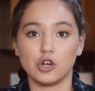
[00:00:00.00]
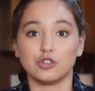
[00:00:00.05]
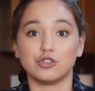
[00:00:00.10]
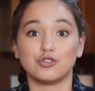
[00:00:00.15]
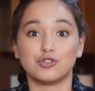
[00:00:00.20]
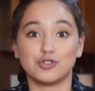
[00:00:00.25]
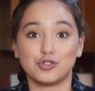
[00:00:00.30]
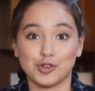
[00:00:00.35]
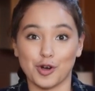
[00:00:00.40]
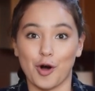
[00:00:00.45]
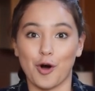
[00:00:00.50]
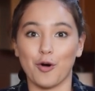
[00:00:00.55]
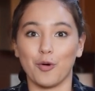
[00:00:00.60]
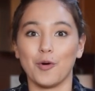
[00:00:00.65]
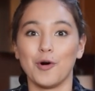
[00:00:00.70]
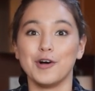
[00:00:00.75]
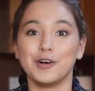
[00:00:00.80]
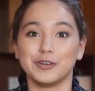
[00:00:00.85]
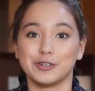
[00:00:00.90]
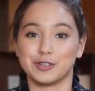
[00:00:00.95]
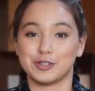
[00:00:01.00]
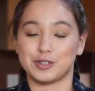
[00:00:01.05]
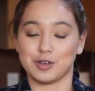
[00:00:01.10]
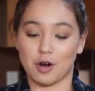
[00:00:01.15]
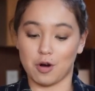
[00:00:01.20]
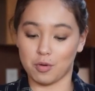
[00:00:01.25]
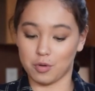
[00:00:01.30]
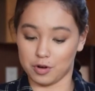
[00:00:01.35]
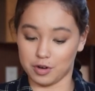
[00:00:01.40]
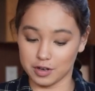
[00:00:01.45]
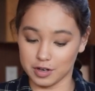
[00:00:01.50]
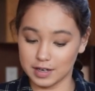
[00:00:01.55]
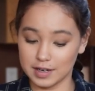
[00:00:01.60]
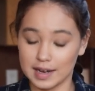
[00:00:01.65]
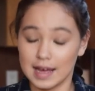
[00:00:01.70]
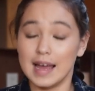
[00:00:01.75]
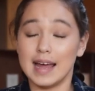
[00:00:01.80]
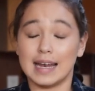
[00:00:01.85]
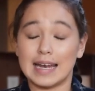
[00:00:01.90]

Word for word: so, so good.